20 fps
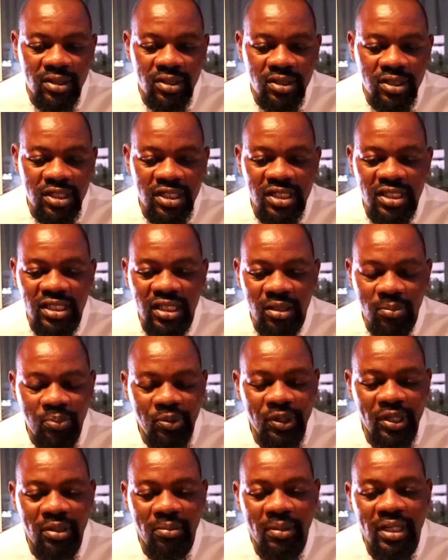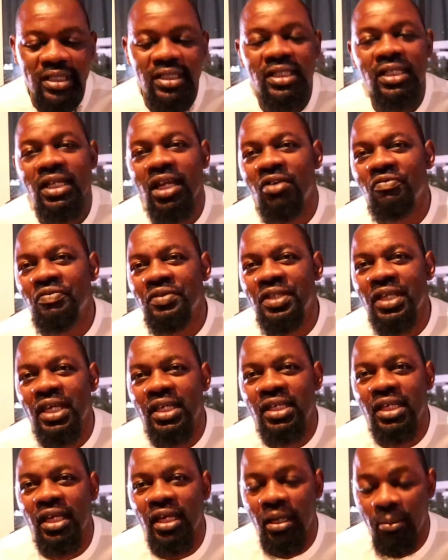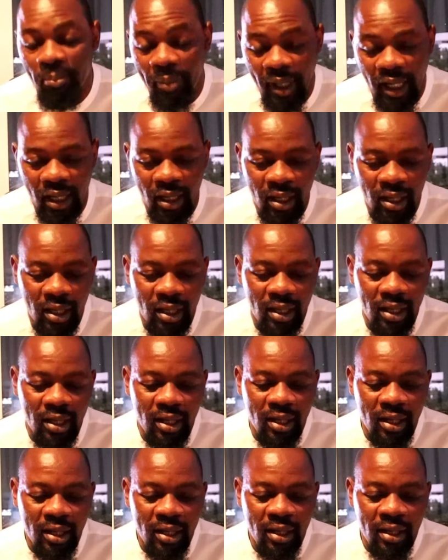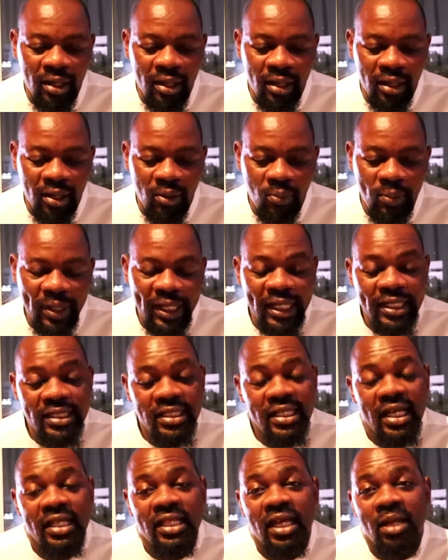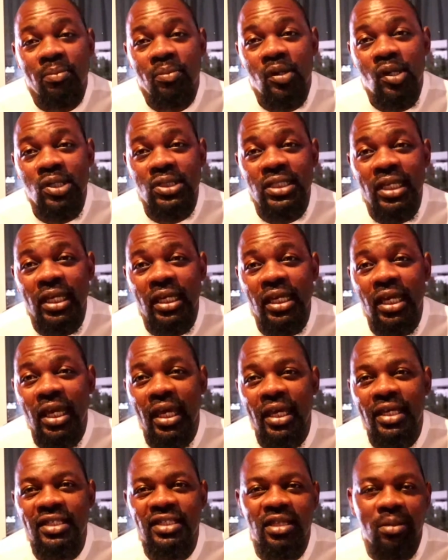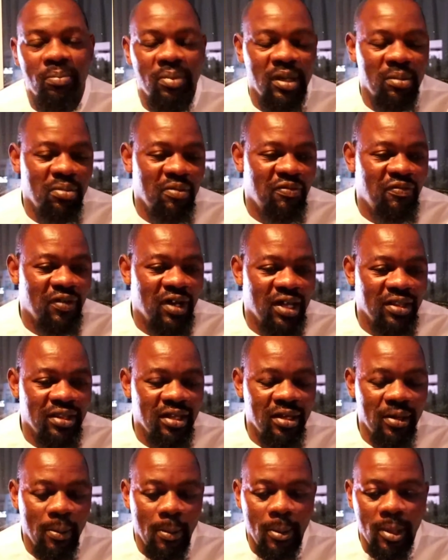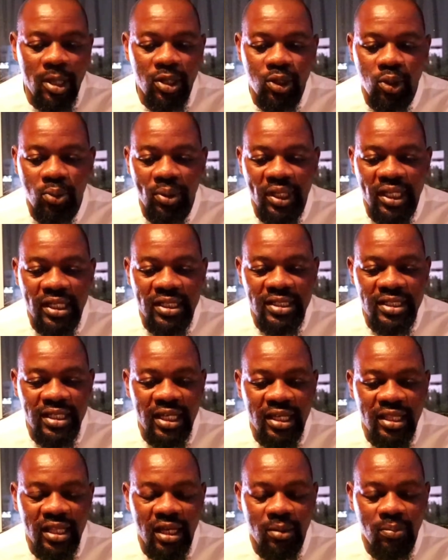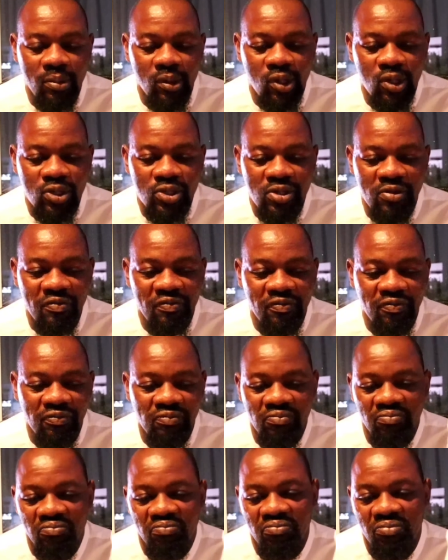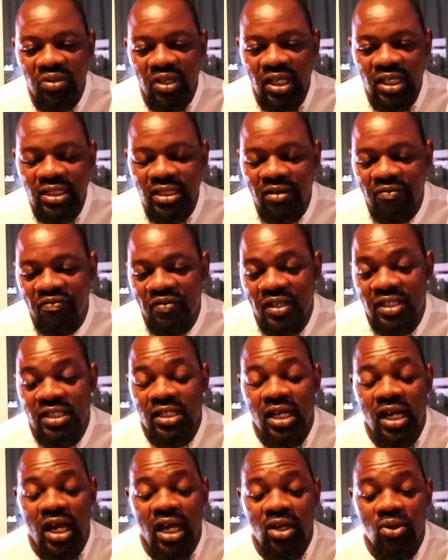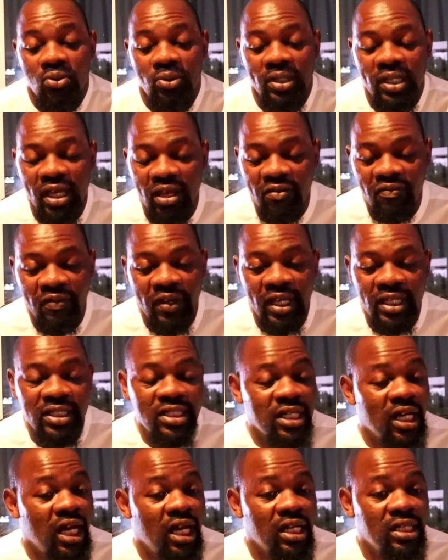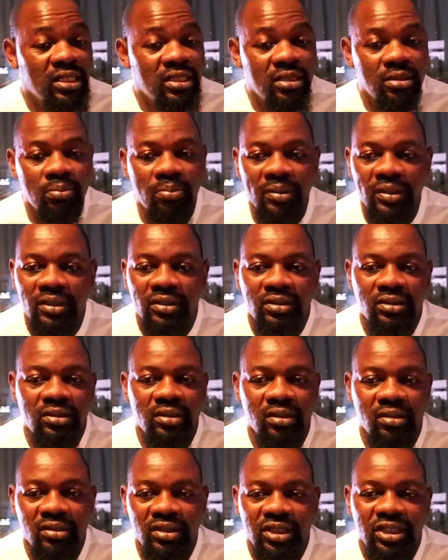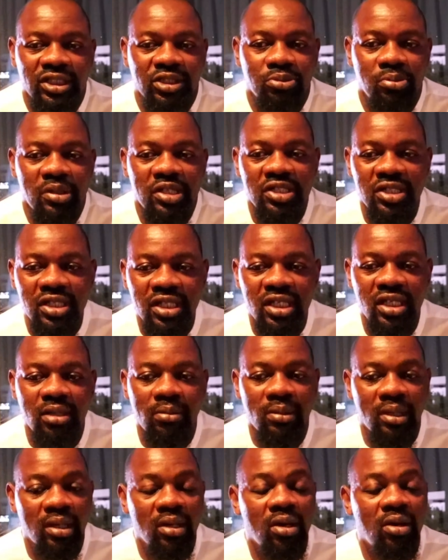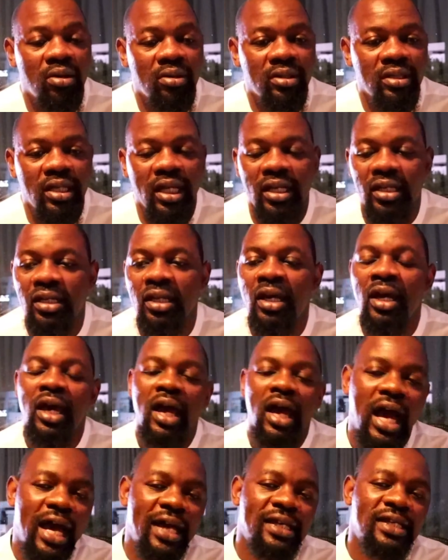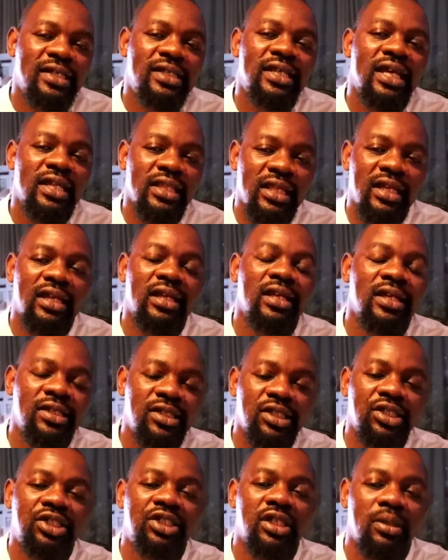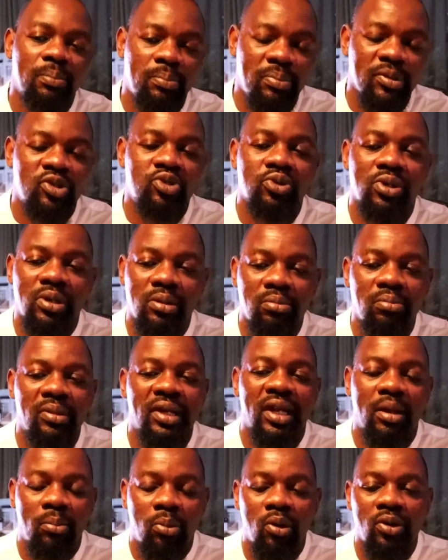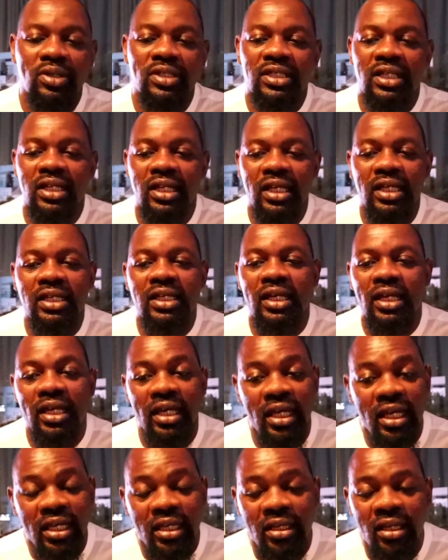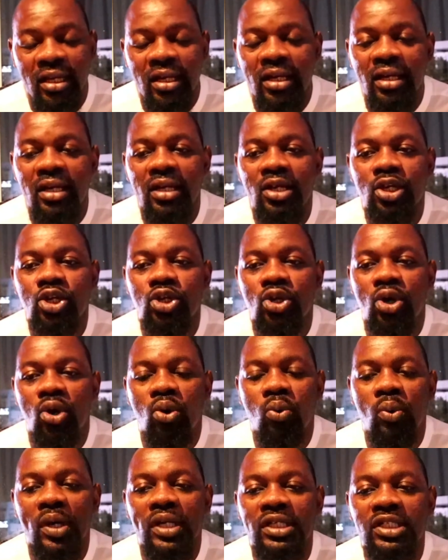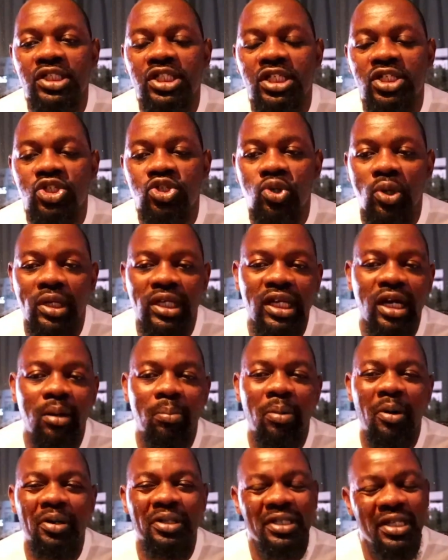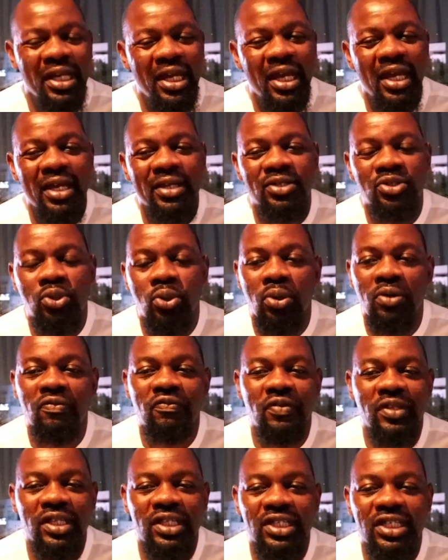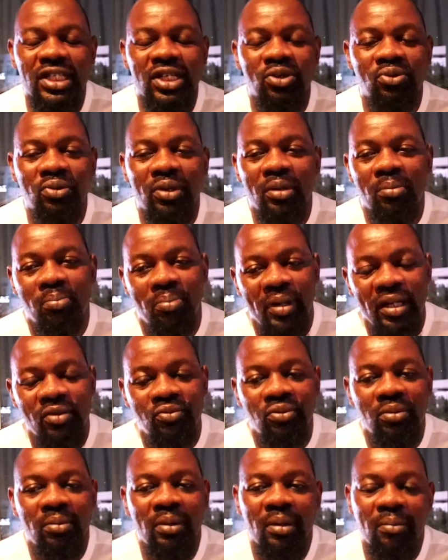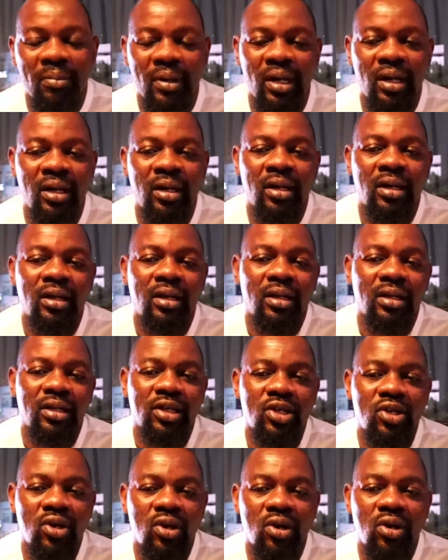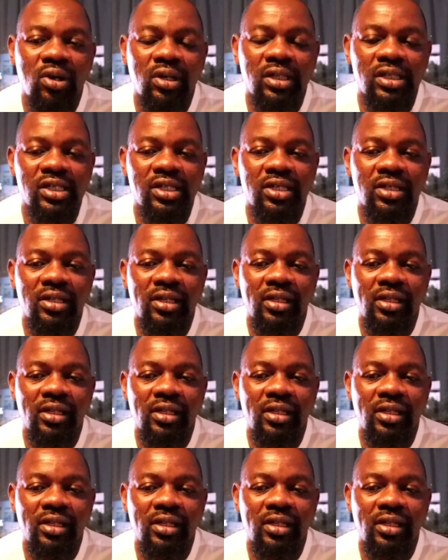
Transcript: pretty much in love with AKA. But we can say that because AKA is the baby father. You know, we can say that because of he's the first guy who gave her a child. But, you know, she's mentioning him a lot. And I understand the relationship between Metabongs and AKA, you know, when she's talking about, yeah, it's good for the children. But remember, you know,